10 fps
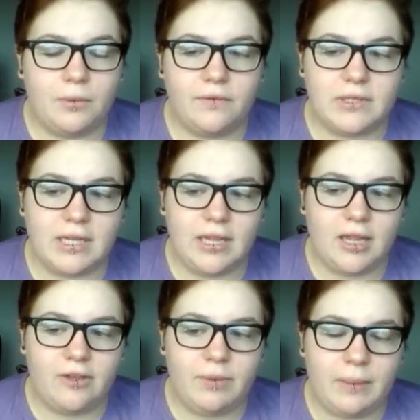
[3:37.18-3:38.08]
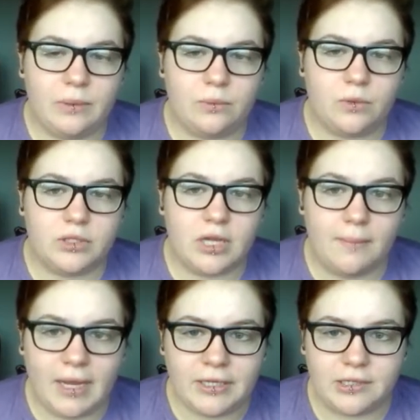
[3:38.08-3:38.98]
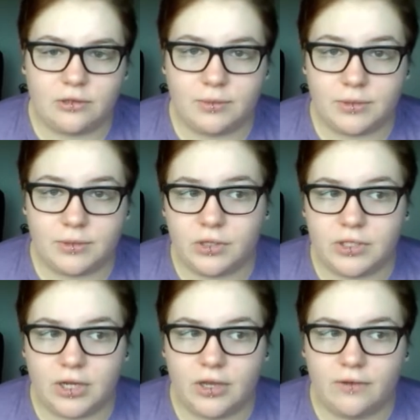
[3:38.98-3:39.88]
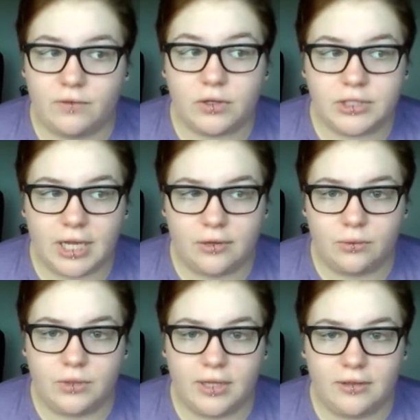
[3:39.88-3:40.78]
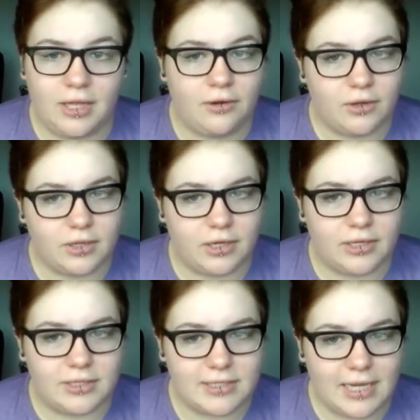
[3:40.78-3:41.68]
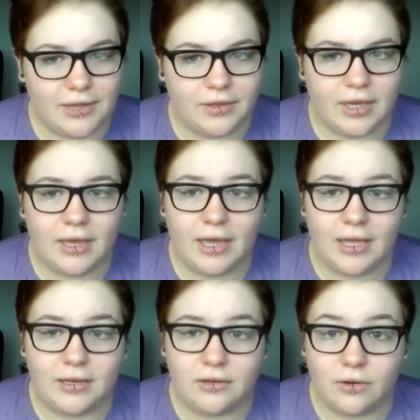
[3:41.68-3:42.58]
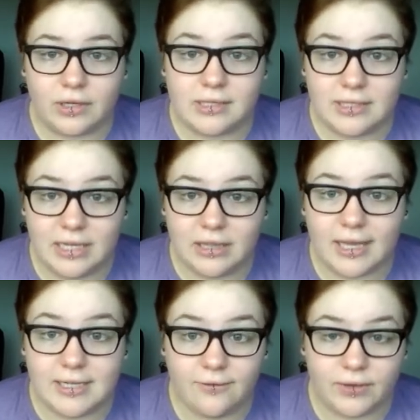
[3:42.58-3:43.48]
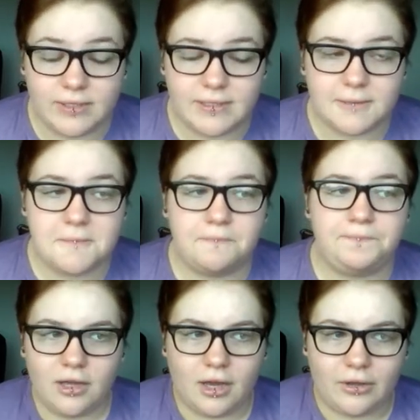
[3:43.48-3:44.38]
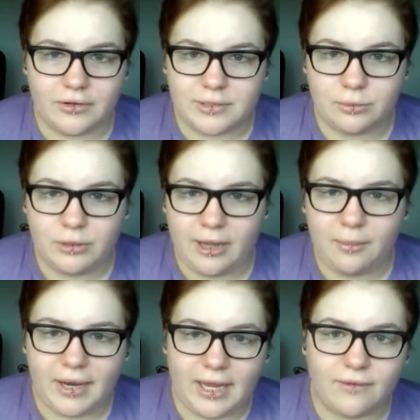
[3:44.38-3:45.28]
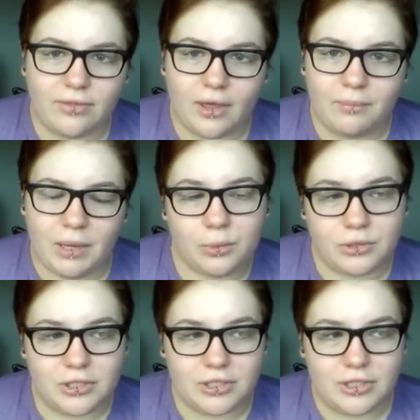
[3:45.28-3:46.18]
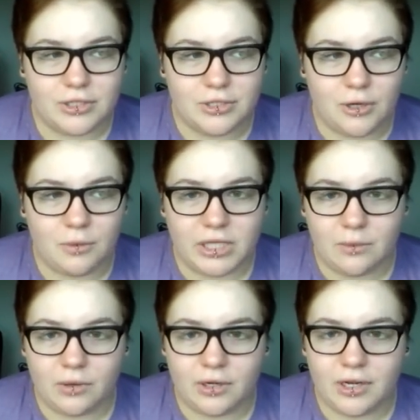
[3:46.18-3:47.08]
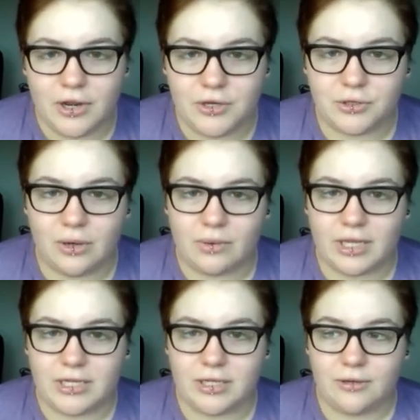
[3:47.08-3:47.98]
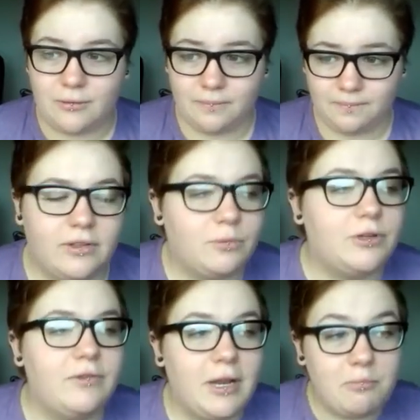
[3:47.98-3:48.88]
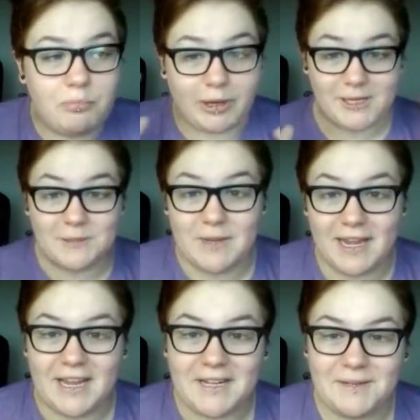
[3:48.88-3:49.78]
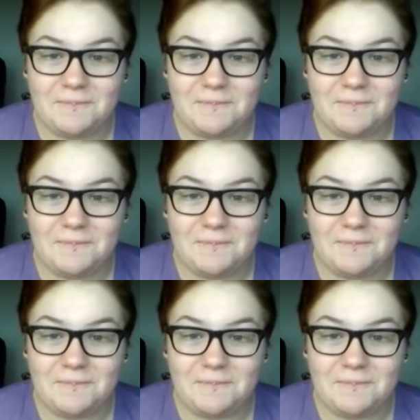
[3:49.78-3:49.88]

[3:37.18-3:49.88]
obviously, if people watch her main channel but don't watch her vlog channel, then they're not going to understand that and not going to see that difference. I honestly believe that people should just do what they want and enjoy what they do. What really bugs me